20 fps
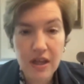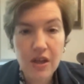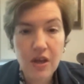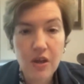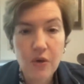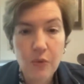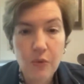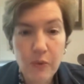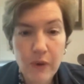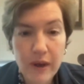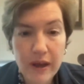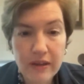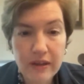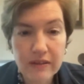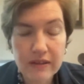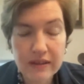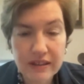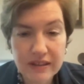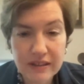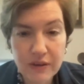
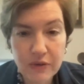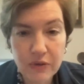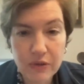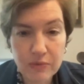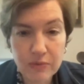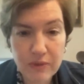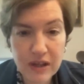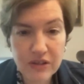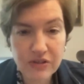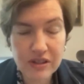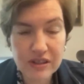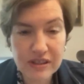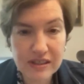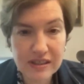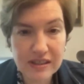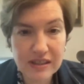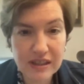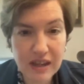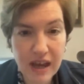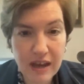Well, you know, the Russians
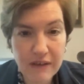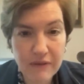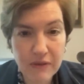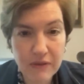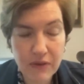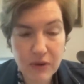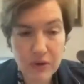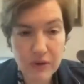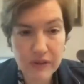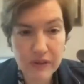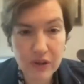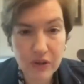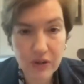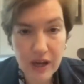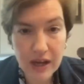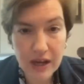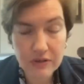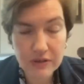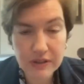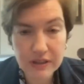still have a vote on the
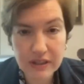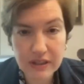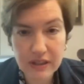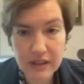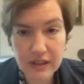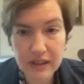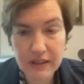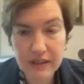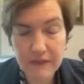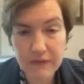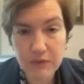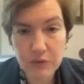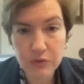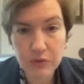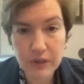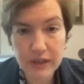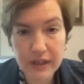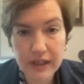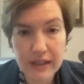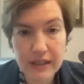ground here. And if you
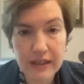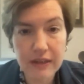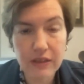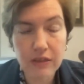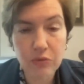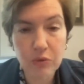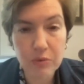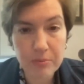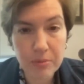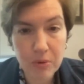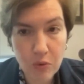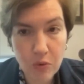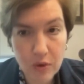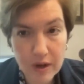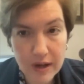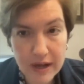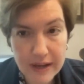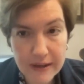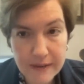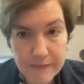look at the
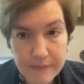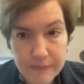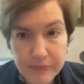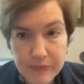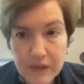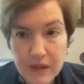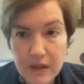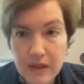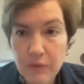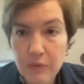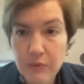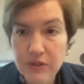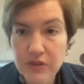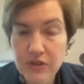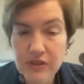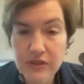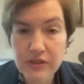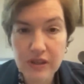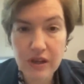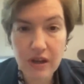reporting, which
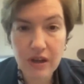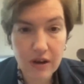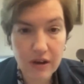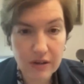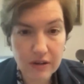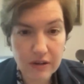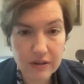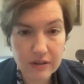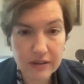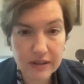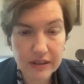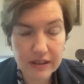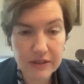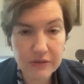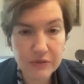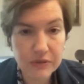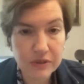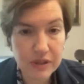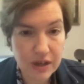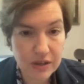is hard, you
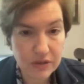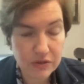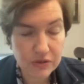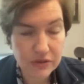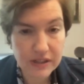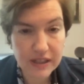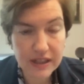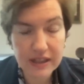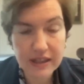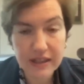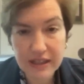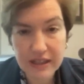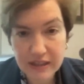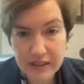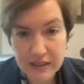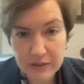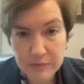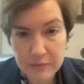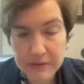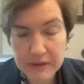know, to understand,
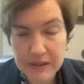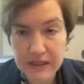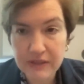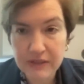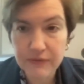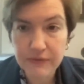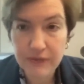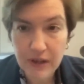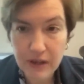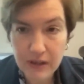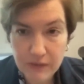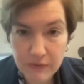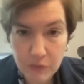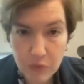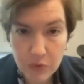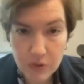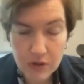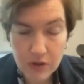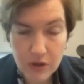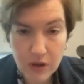incomplete, fog of
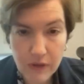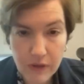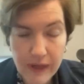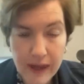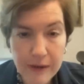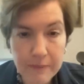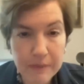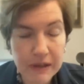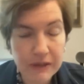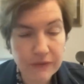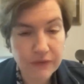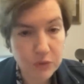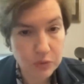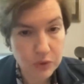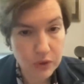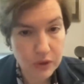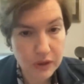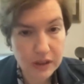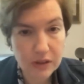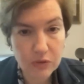war and all that. But if you
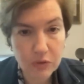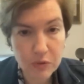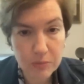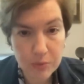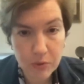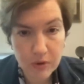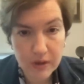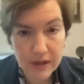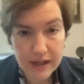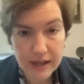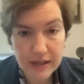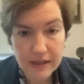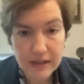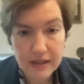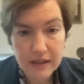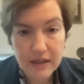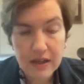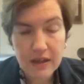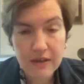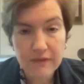look at the reporting
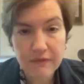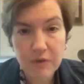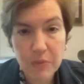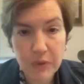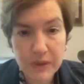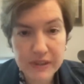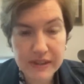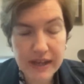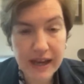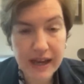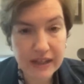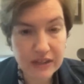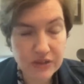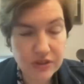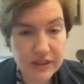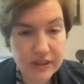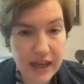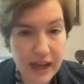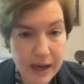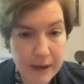from what's
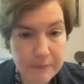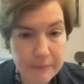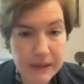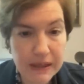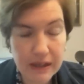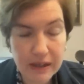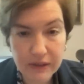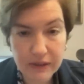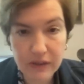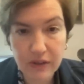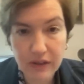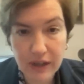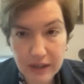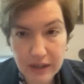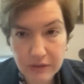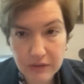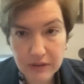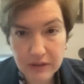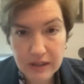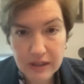actually happening on the
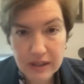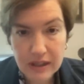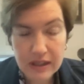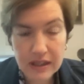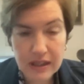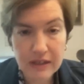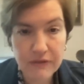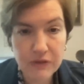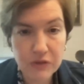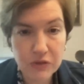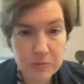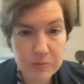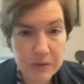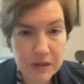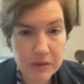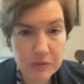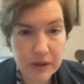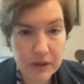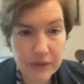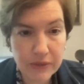ground, if you
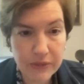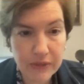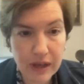speak with,